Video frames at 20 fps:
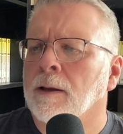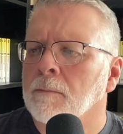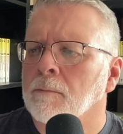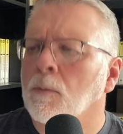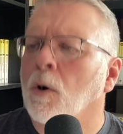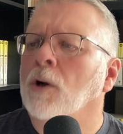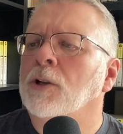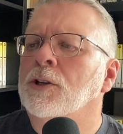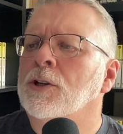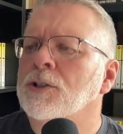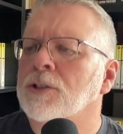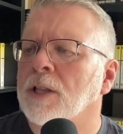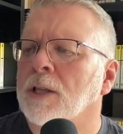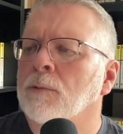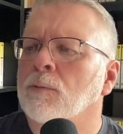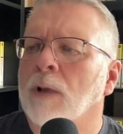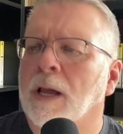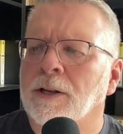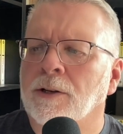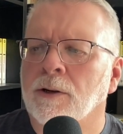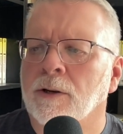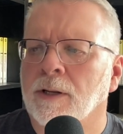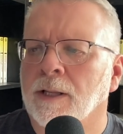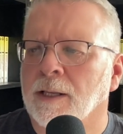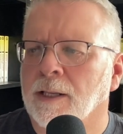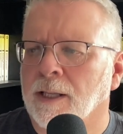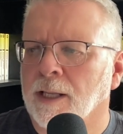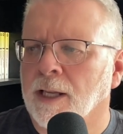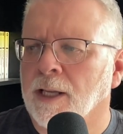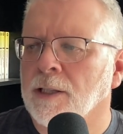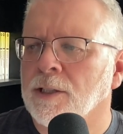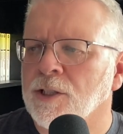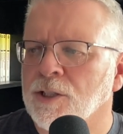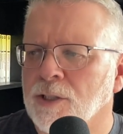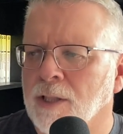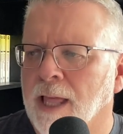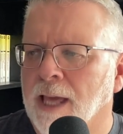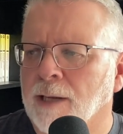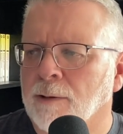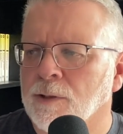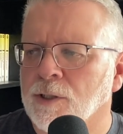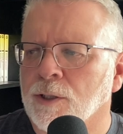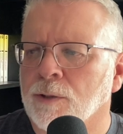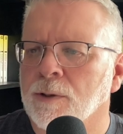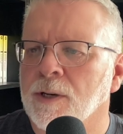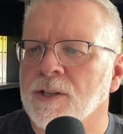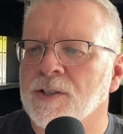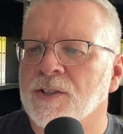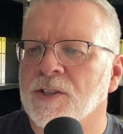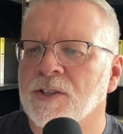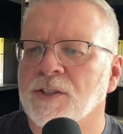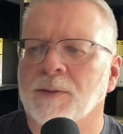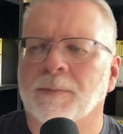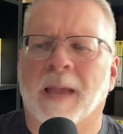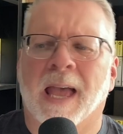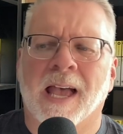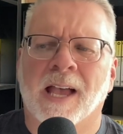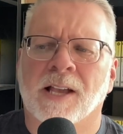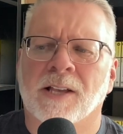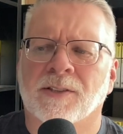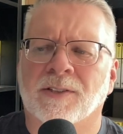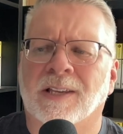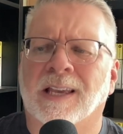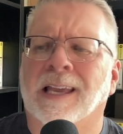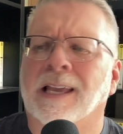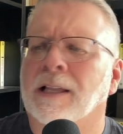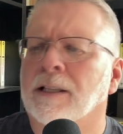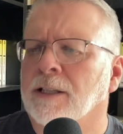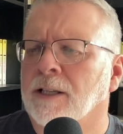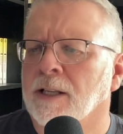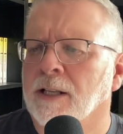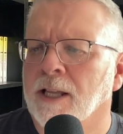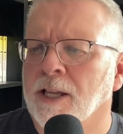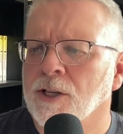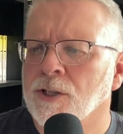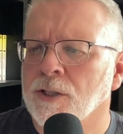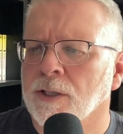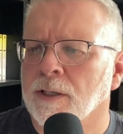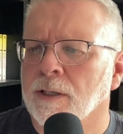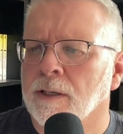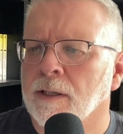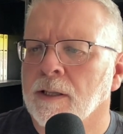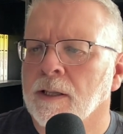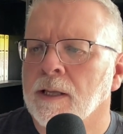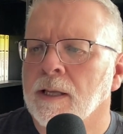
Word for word: more usually rendered in English language criticism as alienation.